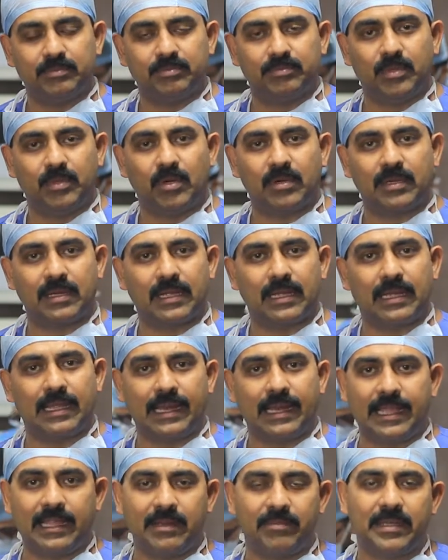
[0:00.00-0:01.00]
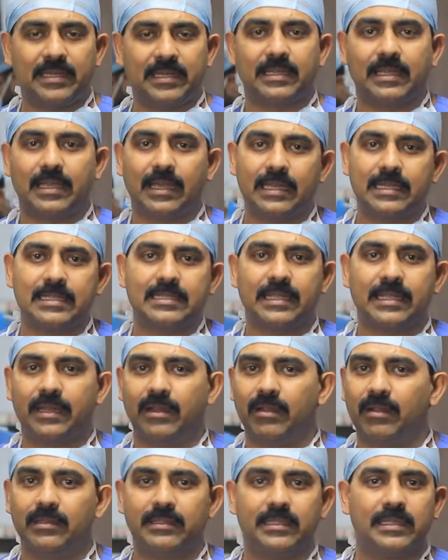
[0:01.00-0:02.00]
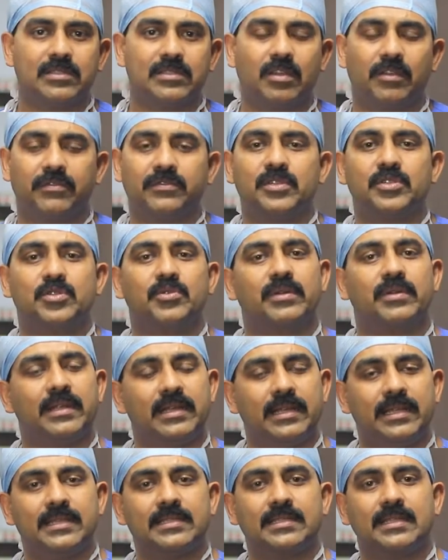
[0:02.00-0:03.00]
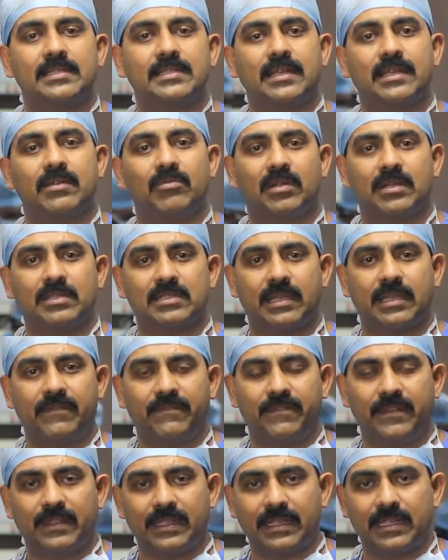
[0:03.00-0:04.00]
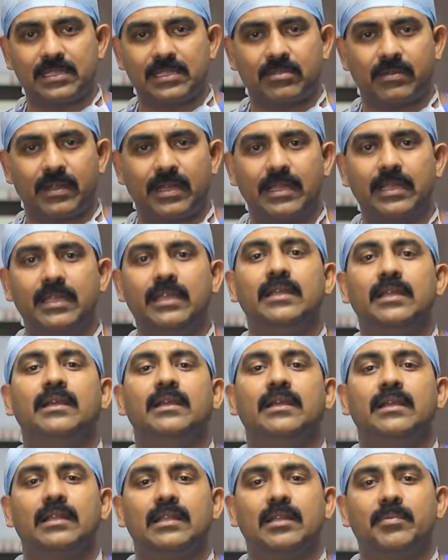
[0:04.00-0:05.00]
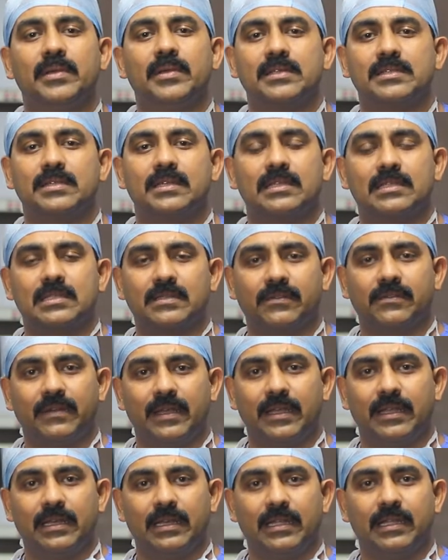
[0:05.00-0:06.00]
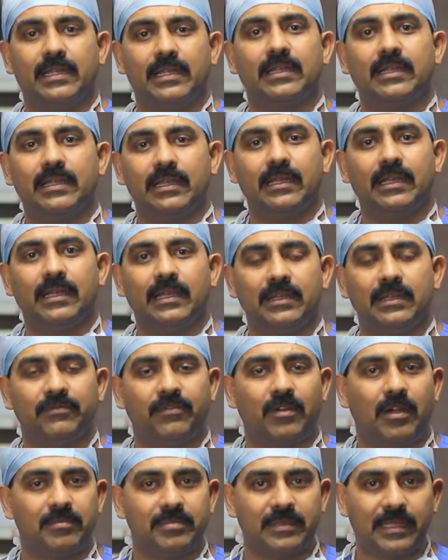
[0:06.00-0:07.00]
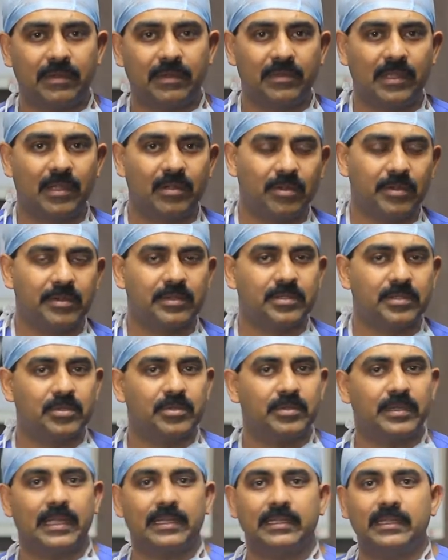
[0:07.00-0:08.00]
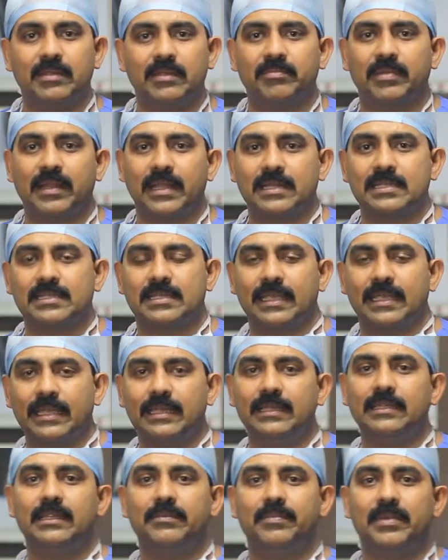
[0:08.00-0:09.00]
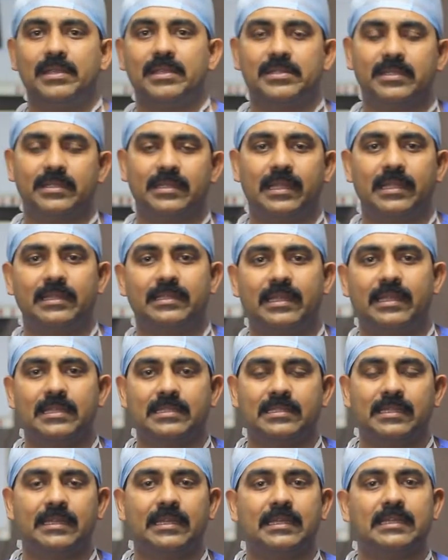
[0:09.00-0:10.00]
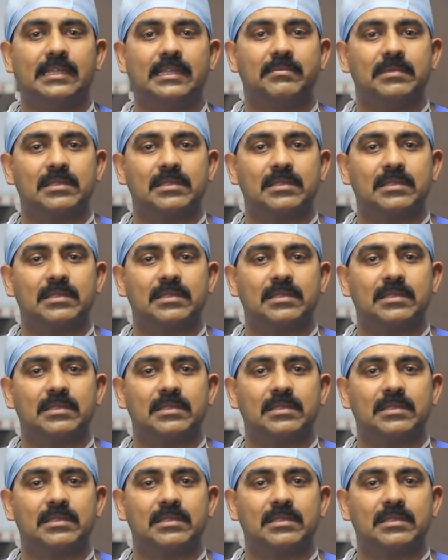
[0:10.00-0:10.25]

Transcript: bone alignment cuts and all the soft tissue releases. And once everything is ready, the patient is finally informed that we are going to get the implants in the patient, and the anesthetic team